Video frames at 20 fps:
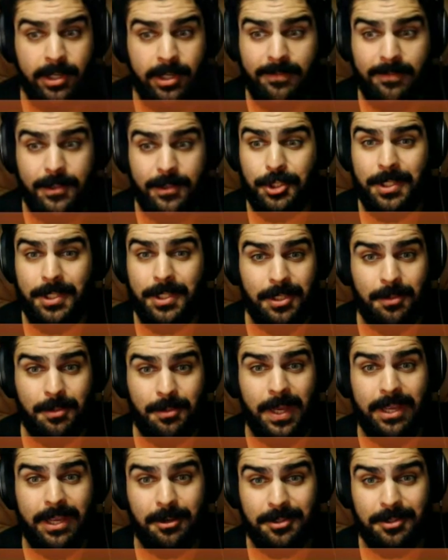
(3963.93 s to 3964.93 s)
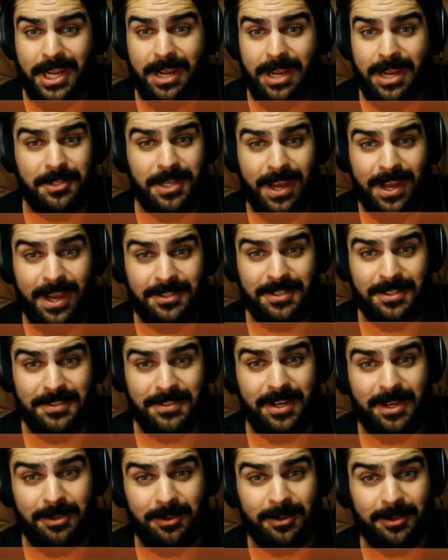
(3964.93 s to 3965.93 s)
give a shit that you pay your damn taxes
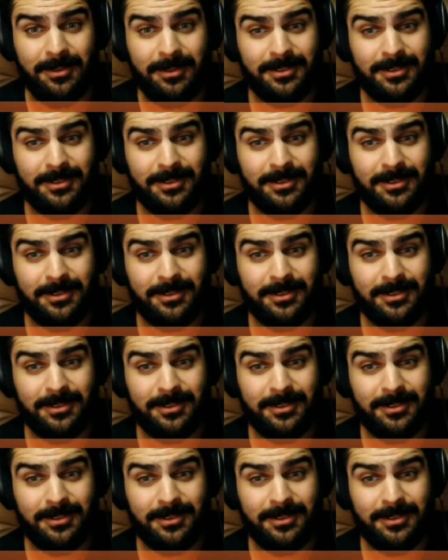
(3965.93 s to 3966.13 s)
either.